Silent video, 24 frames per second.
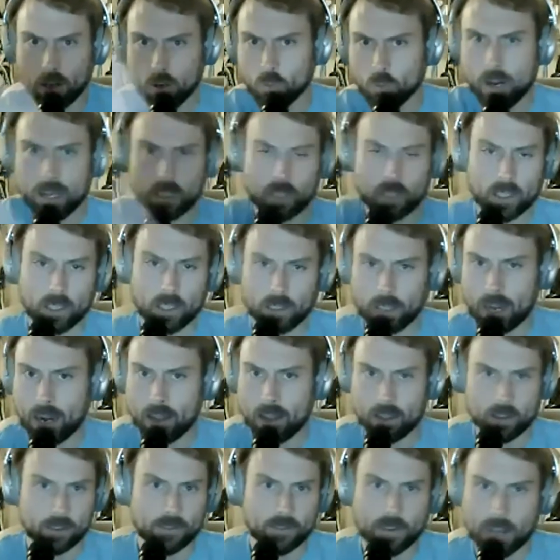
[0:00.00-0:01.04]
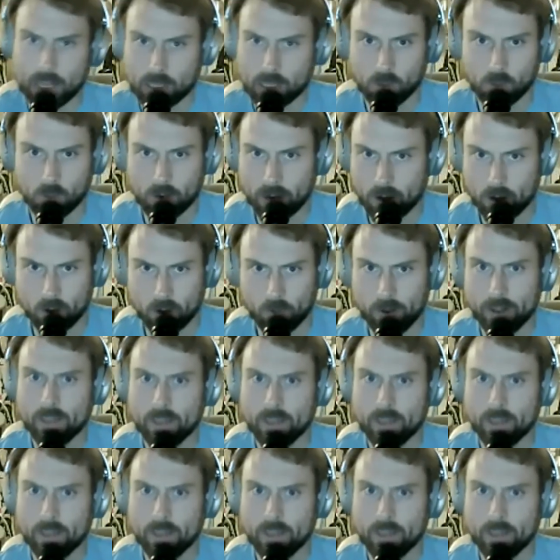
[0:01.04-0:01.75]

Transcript: erasing a lot of this fossil record away?